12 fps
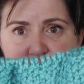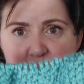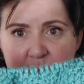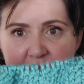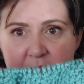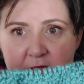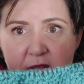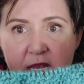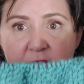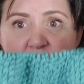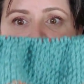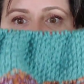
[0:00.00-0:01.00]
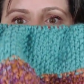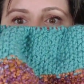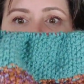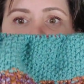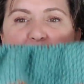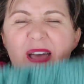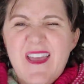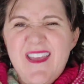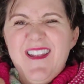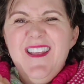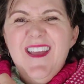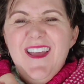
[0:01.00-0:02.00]
up on my needles,
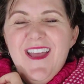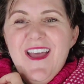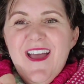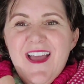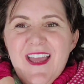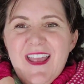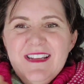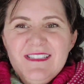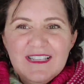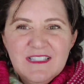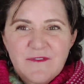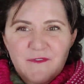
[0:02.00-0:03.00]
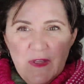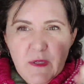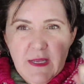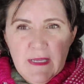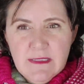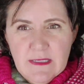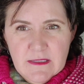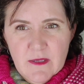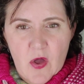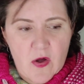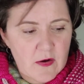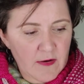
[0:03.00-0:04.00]
but it doesn't feel like it's as
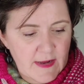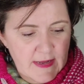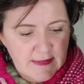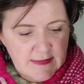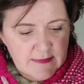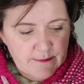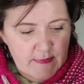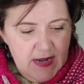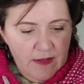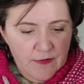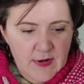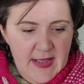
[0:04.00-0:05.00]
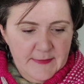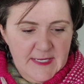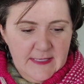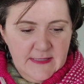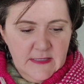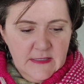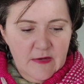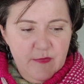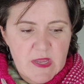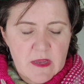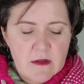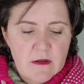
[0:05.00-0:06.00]
long as my other Gap-Tastics have
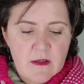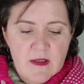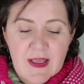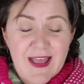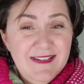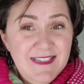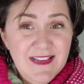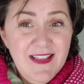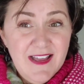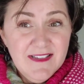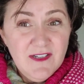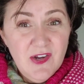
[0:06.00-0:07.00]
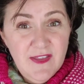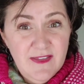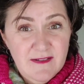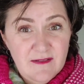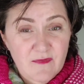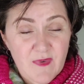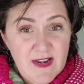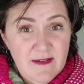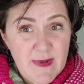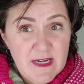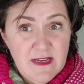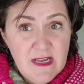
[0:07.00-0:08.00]
been. I did cast on the right
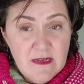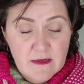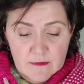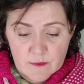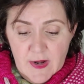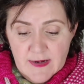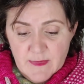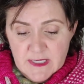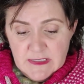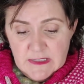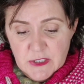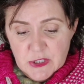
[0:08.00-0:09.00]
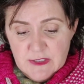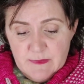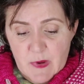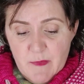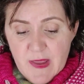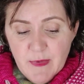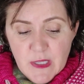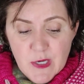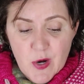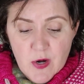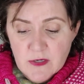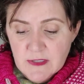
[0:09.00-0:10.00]
amount of stitches, but maybe the
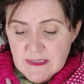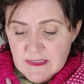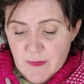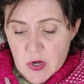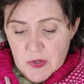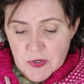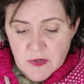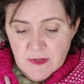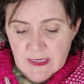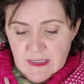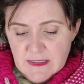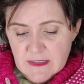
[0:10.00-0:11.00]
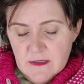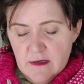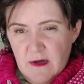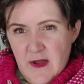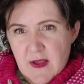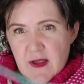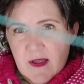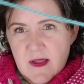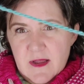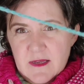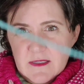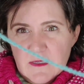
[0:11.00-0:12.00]
yarn is smaller. Like, it's
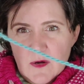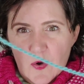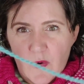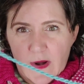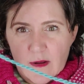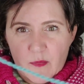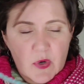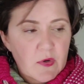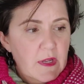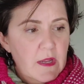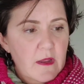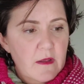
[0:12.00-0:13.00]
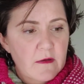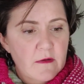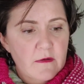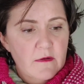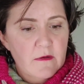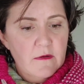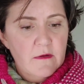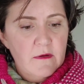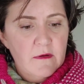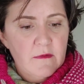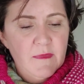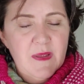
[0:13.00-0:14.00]
not quite a bulky
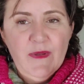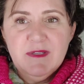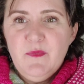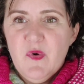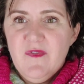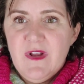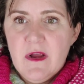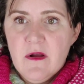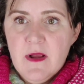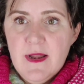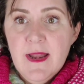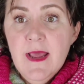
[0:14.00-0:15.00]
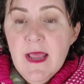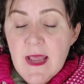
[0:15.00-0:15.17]
Maybe it's more of an Aaron.